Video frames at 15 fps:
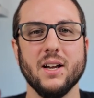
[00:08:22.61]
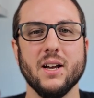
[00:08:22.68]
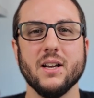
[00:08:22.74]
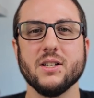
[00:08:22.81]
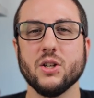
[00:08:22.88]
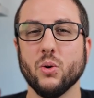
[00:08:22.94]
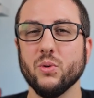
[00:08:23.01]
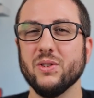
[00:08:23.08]

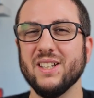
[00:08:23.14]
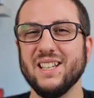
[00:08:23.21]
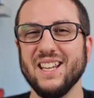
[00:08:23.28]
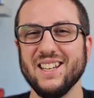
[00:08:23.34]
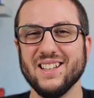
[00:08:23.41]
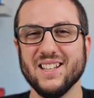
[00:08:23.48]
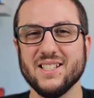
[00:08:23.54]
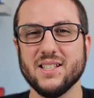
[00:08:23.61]
So
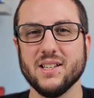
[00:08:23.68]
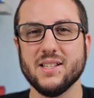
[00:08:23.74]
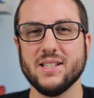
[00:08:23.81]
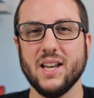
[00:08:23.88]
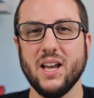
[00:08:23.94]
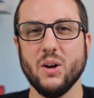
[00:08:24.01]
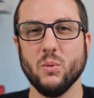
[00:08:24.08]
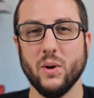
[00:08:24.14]
needless to
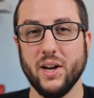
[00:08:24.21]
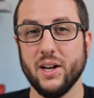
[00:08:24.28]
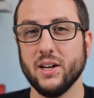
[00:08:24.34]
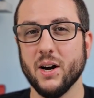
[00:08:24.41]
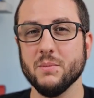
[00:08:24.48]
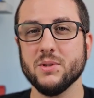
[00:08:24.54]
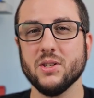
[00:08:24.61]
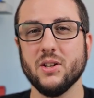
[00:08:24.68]
say, when it
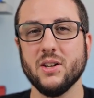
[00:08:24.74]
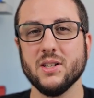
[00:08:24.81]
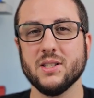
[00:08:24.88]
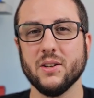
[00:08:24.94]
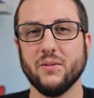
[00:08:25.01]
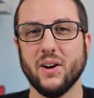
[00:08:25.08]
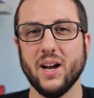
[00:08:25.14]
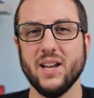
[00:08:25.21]
comes to this
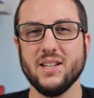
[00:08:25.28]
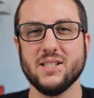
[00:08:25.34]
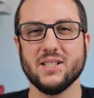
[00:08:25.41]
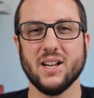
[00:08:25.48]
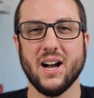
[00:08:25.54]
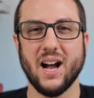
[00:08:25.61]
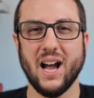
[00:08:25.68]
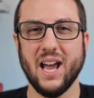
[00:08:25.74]
device,
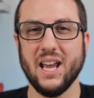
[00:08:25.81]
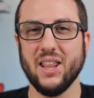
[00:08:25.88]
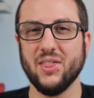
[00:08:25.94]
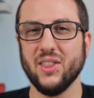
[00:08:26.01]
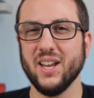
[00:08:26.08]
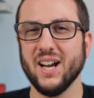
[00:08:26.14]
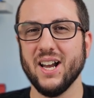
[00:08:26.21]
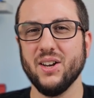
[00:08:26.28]
I
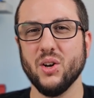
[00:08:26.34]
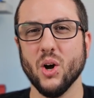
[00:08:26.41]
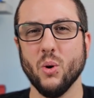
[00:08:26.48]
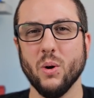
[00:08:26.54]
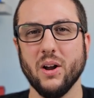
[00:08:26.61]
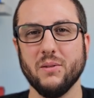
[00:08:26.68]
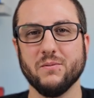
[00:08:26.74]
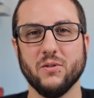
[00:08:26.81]
think I know
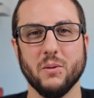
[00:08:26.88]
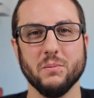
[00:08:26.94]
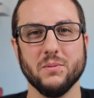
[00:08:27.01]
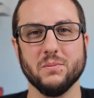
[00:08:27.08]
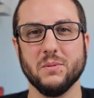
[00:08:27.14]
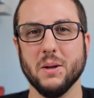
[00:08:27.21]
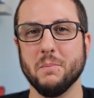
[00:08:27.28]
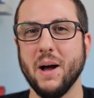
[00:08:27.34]
it
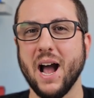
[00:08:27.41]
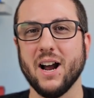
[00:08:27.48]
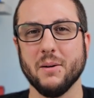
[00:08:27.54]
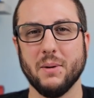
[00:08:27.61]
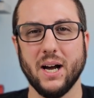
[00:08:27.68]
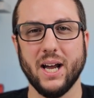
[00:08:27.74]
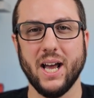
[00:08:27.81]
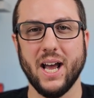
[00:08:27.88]
from the back of
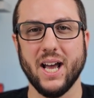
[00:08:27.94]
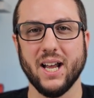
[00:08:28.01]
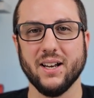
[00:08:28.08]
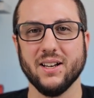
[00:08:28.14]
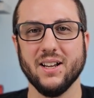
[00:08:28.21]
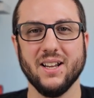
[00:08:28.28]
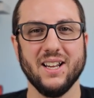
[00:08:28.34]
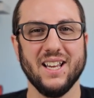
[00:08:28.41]
my hand,
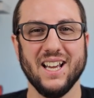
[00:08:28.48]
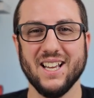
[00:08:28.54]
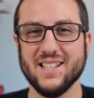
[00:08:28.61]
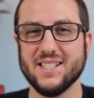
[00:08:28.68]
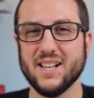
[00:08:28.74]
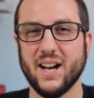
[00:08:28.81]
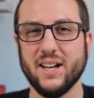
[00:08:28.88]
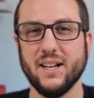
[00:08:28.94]

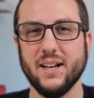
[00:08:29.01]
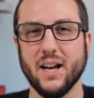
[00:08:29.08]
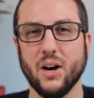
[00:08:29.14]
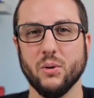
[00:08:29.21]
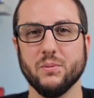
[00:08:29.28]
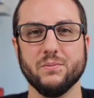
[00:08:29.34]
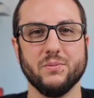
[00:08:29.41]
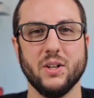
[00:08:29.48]
inside and
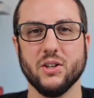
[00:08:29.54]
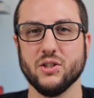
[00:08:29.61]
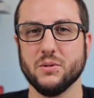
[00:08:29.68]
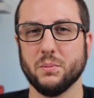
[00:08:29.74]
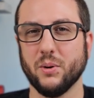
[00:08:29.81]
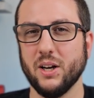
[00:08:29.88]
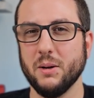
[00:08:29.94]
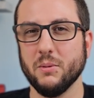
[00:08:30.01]
out. There's
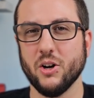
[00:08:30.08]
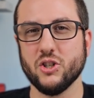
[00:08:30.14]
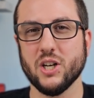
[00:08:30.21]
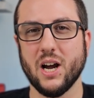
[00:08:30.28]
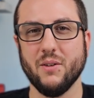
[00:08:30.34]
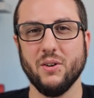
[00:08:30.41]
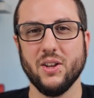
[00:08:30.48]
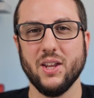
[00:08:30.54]
pretty much
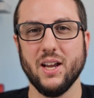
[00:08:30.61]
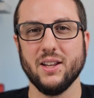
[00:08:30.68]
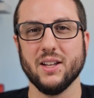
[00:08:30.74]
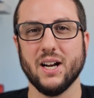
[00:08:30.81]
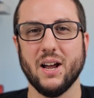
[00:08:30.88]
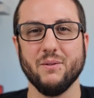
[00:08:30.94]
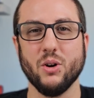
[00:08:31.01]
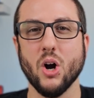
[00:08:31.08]
everything
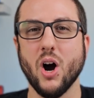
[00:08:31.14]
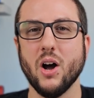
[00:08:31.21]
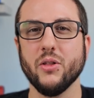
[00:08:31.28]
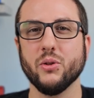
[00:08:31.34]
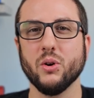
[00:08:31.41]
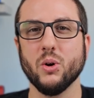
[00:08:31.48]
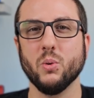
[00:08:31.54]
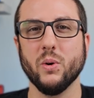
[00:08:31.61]
that I've gone
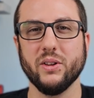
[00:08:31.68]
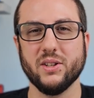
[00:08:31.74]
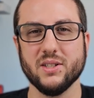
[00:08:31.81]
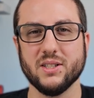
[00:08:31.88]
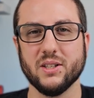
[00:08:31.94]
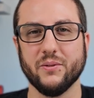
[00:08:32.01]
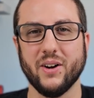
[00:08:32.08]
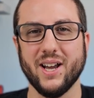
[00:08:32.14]
through with
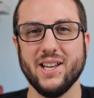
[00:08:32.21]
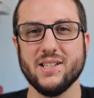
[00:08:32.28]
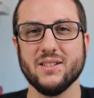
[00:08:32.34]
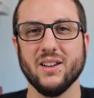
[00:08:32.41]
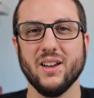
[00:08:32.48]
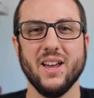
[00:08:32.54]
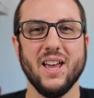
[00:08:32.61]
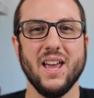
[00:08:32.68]
this device
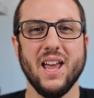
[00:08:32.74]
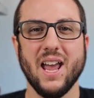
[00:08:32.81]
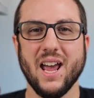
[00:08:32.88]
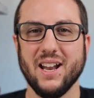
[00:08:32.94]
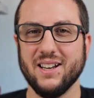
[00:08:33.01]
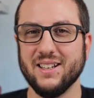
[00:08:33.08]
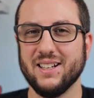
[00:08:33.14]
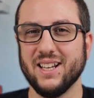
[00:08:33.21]

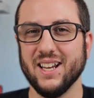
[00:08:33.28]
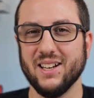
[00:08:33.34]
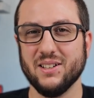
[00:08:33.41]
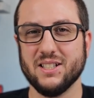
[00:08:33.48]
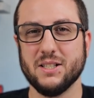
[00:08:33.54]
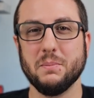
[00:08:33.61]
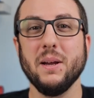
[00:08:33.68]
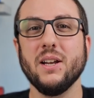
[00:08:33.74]
and
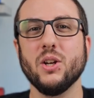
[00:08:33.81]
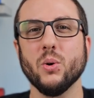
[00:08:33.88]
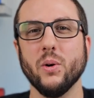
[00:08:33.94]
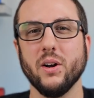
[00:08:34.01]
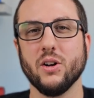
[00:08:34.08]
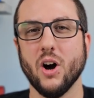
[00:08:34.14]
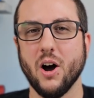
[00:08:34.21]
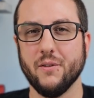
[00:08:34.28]
can speak to
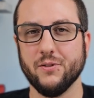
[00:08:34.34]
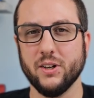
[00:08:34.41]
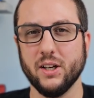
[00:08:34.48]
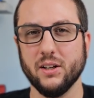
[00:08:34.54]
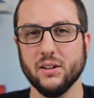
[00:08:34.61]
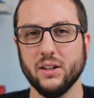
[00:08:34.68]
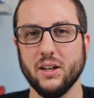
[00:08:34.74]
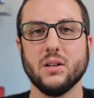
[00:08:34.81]
it
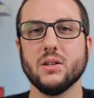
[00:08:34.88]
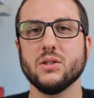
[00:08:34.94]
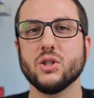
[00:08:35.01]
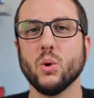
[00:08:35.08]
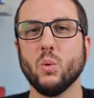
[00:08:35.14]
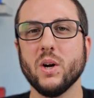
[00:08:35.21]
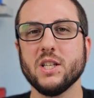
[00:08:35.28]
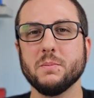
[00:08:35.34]
confidently.
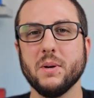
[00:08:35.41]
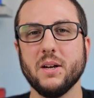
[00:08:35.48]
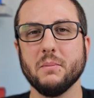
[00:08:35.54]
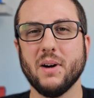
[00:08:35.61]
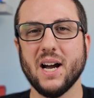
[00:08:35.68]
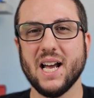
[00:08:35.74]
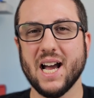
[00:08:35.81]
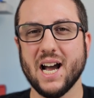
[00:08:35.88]
So what's been
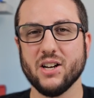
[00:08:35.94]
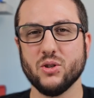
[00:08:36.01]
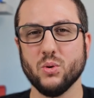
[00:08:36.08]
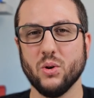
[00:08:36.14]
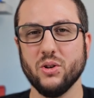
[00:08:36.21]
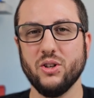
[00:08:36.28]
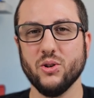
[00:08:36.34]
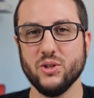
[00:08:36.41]
my
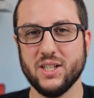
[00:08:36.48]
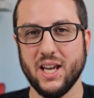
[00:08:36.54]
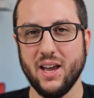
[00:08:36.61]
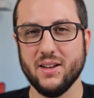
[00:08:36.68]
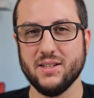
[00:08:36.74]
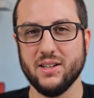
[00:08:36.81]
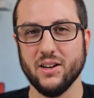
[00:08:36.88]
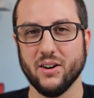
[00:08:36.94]
actual use
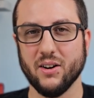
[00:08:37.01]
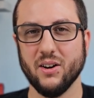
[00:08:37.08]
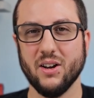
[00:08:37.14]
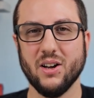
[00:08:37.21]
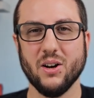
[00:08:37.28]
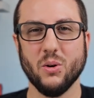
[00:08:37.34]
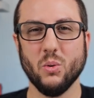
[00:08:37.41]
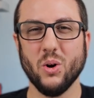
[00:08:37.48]
case here?
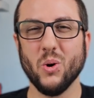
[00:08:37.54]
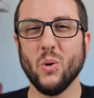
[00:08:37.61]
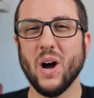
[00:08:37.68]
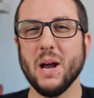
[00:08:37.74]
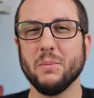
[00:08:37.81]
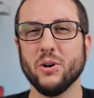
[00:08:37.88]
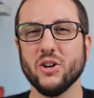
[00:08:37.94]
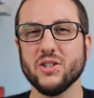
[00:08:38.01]
What do
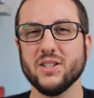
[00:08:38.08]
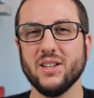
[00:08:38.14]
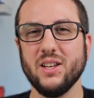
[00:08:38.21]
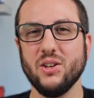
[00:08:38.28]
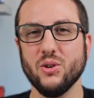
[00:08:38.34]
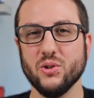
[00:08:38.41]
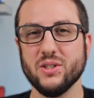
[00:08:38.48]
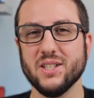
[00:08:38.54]
I personally
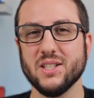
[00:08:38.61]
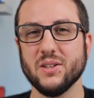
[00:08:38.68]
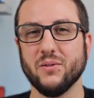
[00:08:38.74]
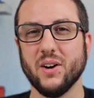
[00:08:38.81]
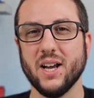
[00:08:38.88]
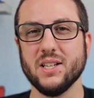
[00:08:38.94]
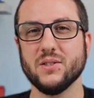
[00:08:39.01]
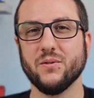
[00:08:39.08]
use this
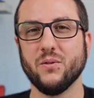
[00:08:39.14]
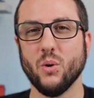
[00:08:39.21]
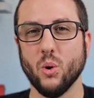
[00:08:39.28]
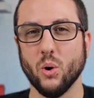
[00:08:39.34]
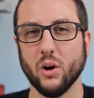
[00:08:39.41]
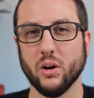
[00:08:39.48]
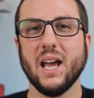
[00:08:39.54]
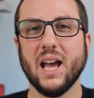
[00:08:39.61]
device
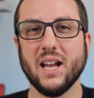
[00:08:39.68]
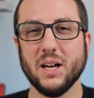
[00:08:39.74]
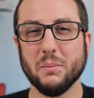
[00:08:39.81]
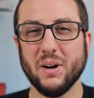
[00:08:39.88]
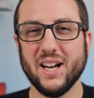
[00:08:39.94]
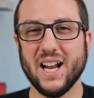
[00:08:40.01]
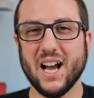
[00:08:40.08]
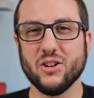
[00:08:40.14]
for? And it
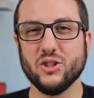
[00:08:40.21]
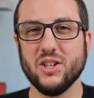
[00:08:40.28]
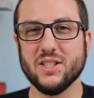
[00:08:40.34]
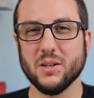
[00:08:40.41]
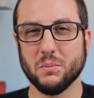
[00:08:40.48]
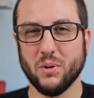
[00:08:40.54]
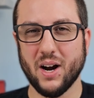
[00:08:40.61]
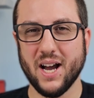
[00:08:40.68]
might actually
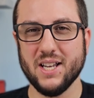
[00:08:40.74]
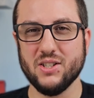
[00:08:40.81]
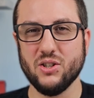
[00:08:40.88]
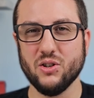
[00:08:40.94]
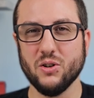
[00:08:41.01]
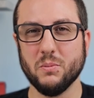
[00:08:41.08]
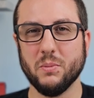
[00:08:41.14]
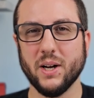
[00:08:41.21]
surprise
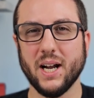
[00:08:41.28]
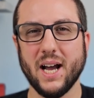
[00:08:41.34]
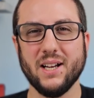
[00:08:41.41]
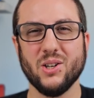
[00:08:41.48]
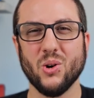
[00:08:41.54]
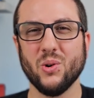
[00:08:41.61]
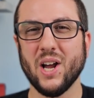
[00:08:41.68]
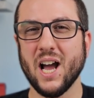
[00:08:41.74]
you, but I
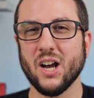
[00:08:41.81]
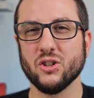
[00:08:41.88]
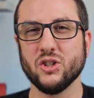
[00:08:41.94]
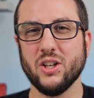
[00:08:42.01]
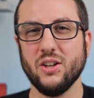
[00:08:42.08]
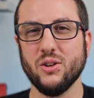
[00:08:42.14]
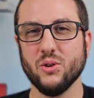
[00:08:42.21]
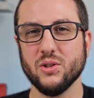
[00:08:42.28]
don't
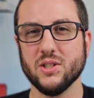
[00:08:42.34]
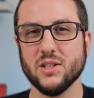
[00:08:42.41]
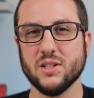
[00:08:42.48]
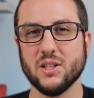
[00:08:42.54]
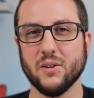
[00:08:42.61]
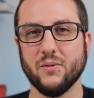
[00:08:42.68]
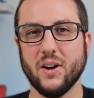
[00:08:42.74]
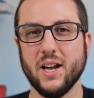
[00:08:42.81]
actually use this
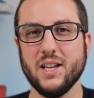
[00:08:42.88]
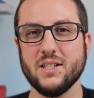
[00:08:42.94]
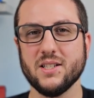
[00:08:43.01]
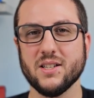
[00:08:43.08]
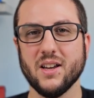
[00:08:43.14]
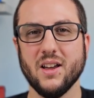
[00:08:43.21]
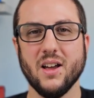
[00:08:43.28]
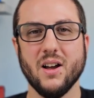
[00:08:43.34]

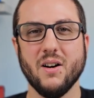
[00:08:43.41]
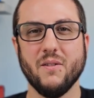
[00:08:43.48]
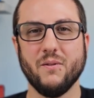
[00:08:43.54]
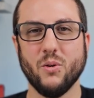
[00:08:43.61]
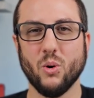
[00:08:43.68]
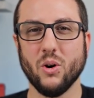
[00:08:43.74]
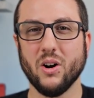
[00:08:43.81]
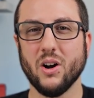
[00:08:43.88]
device
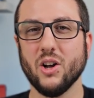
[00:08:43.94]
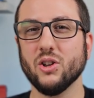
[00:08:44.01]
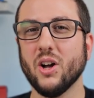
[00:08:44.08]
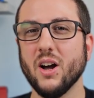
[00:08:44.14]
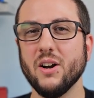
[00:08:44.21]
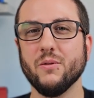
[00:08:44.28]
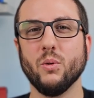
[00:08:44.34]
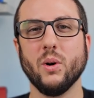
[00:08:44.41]
for a
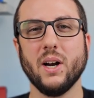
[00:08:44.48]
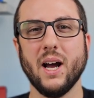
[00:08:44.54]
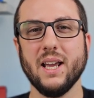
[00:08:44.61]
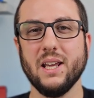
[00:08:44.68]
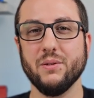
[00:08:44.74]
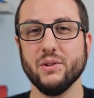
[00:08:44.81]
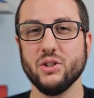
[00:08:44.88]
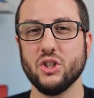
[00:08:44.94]
lot of what I
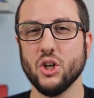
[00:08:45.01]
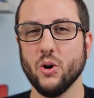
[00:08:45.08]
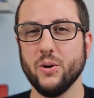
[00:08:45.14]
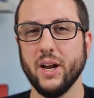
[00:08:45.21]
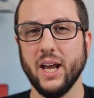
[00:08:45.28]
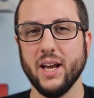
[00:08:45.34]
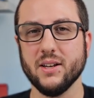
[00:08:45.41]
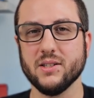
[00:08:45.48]
even
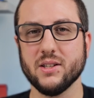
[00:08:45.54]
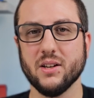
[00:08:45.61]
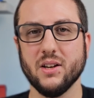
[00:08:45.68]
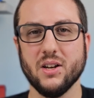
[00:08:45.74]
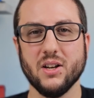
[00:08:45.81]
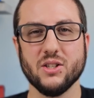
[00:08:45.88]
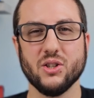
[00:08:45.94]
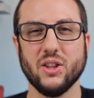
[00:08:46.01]
showcased.
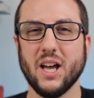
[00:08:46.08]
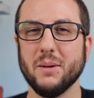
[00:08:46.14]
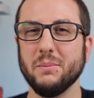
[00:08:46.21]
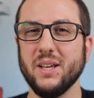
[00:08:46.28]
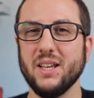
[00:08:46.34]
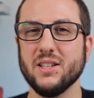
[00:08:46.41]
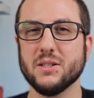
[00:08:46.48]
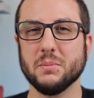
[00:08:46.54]
So that
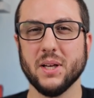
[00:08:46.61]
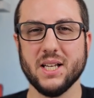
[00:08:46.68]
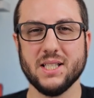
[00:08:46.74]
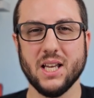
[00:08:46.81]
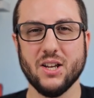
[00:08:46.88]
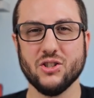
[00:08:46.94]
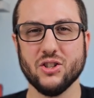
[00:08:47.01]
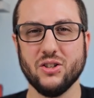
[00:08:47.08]
means
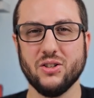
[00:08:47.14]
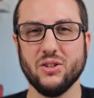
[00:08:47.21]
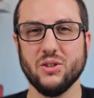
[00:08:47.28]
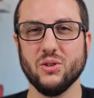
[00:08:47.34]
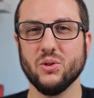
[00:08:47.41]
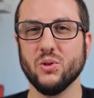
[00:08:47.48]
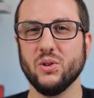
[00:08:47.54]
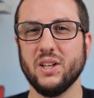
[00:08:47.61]
PlayStation
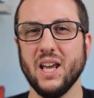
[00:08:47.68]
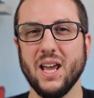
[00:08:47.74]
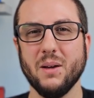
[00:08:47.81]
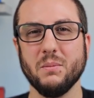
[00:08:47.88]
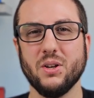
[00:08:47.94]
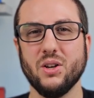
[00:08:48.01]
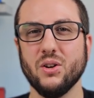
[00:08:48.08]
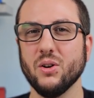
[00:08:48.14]
2,
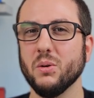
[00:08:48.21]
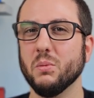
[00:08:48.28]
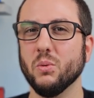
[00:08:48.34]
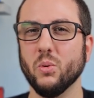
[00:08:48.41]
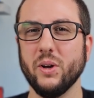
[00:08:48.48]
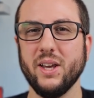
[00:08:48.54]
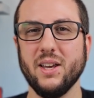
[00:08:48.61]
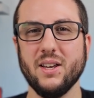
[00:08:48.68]

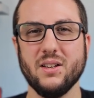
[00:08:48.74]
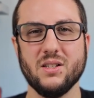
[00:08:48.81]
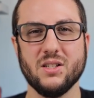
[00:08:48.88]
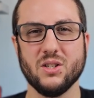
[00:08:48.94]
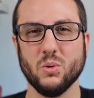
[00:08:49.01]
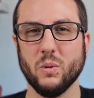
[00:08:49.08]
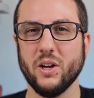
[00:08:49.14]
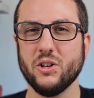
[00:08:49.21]
GameCube, Wii,
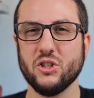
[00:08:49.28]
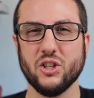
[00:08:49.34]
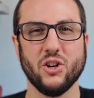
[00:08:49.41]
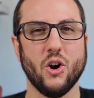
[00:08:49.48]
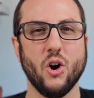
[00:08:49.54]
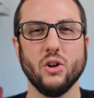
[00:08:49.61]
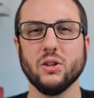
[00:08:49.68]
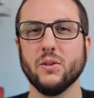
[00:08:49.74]
Switch, and
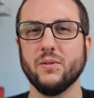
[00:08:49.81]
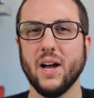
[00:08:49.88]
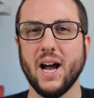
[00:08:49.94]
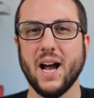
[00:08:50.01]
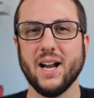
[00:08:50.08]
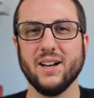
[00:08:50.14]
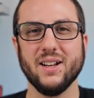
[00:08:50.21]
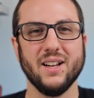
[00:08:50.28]
all of
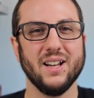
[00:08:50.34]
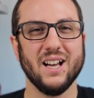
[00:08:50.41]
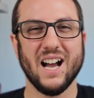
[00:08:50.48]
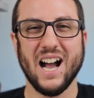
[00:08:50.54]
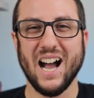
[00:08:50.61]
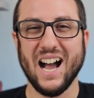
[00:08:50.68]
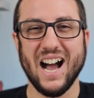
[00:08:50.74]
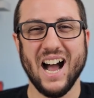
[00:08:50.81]
that,
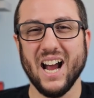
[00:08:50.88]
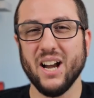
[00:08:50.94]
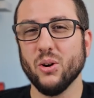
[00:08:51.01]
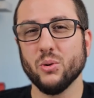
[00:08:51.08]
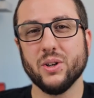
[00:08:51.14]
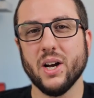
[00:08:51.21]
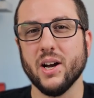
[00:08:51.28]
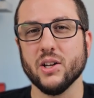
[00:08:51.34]
I
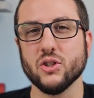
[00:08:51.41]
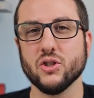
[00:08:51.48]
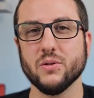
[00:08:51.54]
don't touch.